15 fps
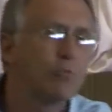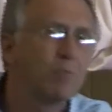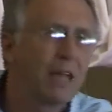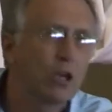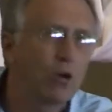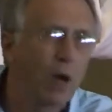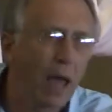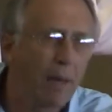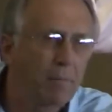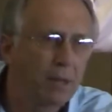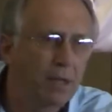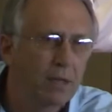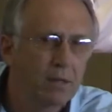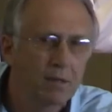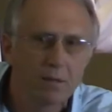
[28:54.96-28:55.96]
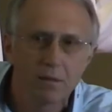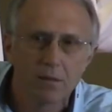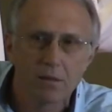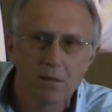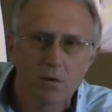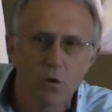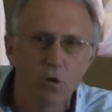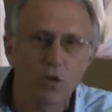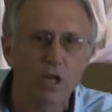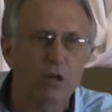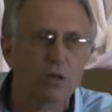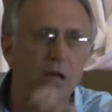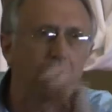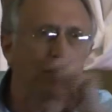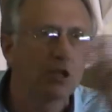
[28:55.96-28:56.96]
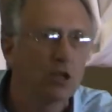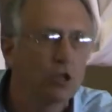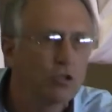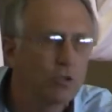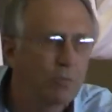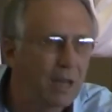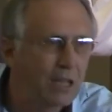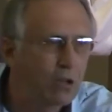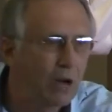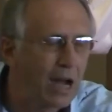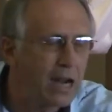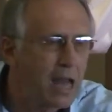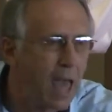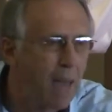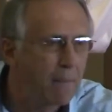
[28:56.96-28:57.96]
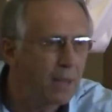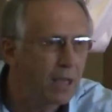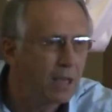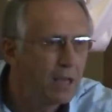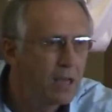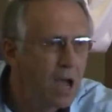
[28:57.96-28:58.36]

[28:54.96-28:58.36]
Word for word: to make you happy or the right to make you unhappy.